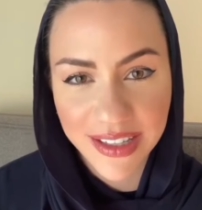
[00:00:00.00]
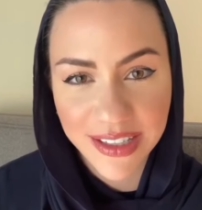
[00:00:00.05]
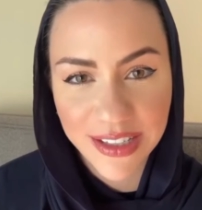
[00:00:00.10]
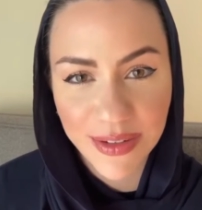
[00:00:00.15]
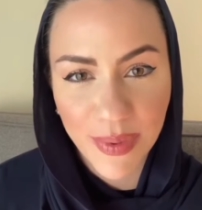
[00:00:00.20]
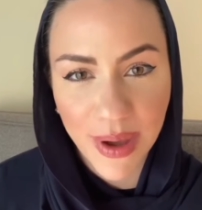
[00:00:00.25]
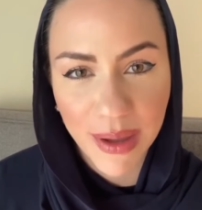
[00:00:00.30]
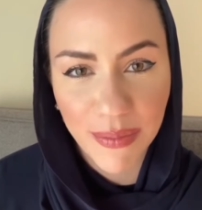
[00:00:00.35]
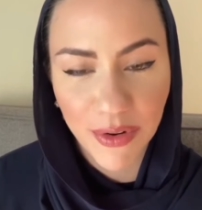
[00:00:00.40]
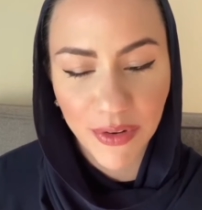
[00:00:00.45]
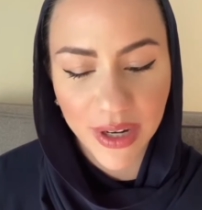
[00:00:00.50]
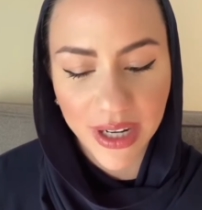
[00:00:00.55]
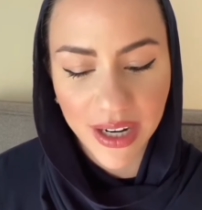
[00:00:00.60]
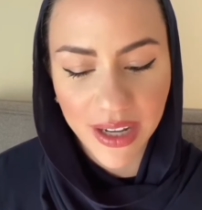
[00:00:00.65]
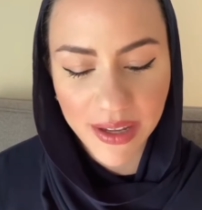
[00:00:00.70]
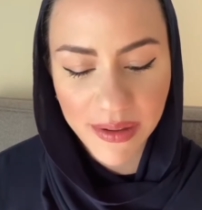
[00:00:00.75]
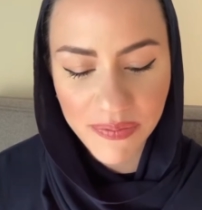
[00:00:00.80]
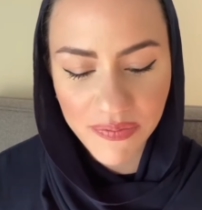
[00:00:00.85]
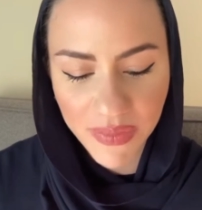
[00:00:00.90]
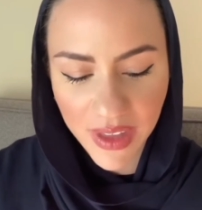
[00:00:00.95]
Dubai
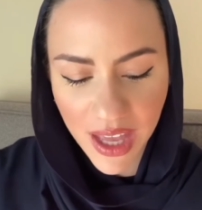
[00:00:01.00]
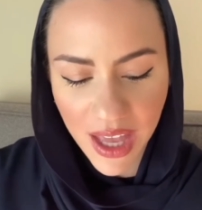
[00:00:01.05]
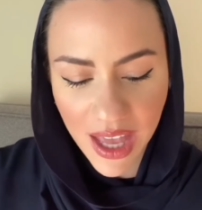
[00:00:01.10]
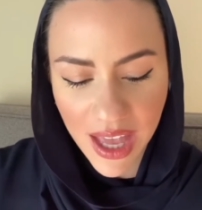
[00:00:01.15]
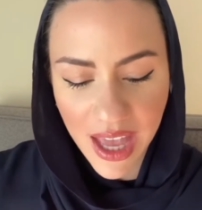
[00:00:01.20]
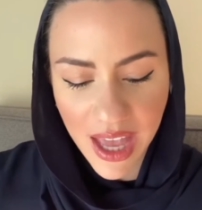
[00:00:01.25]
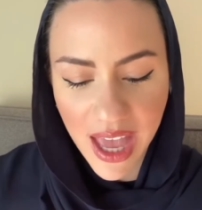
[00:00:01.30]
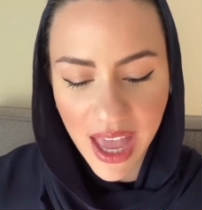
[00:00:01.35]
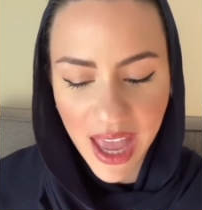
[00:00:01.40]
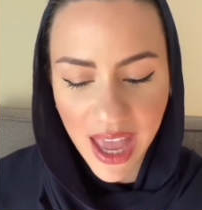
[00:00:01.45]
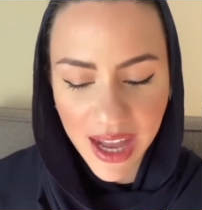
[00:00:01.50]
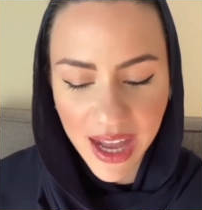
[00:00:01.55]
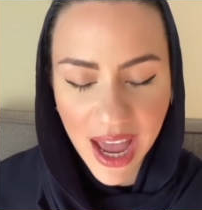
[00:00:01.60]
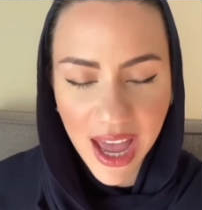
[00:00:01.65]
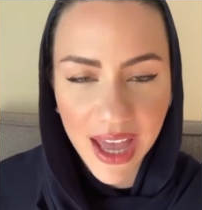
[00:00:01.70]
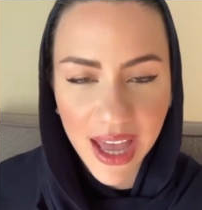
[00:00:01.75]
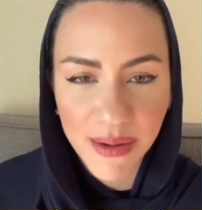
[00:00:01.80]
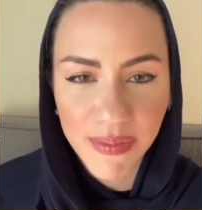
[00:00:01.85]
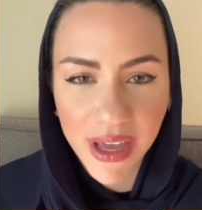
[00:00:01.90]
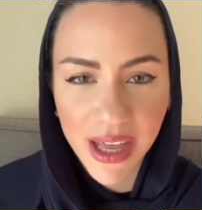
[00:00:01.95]
Marina, and I
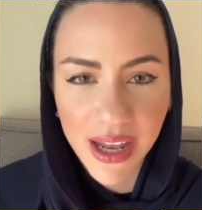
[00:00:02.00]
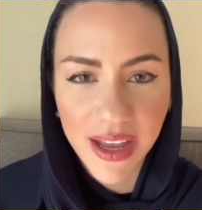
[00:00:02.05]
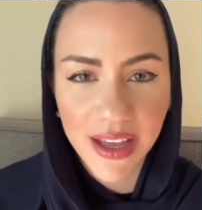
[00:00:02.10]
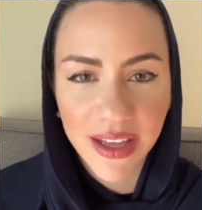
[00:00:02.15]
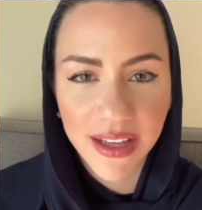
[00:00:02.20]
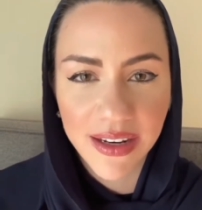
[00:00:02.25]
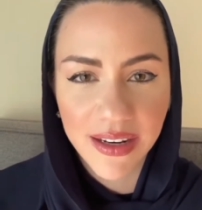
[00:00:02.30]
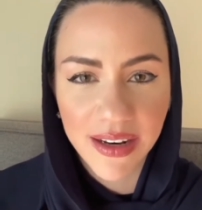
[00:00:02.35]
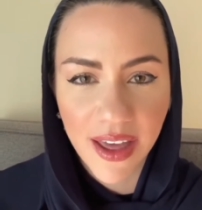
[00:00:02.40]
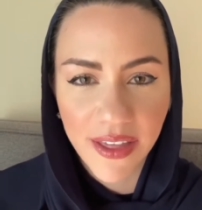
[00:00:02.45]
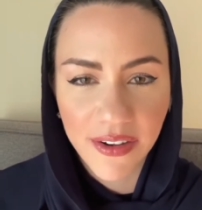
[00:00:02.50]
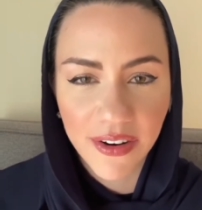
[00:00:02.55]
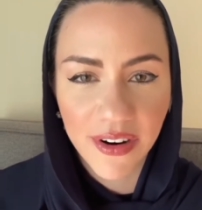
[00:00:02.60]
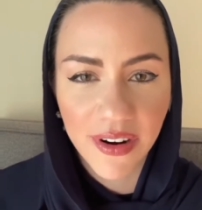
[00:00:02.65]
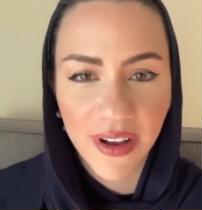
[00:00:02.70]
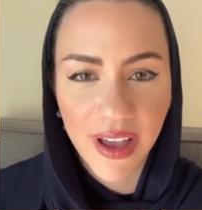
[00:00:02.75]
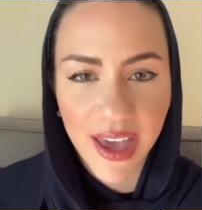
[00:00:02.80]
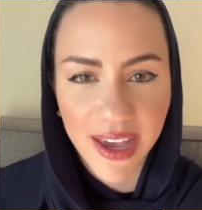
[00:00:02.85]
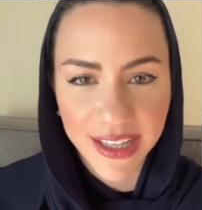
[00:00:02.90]
had met another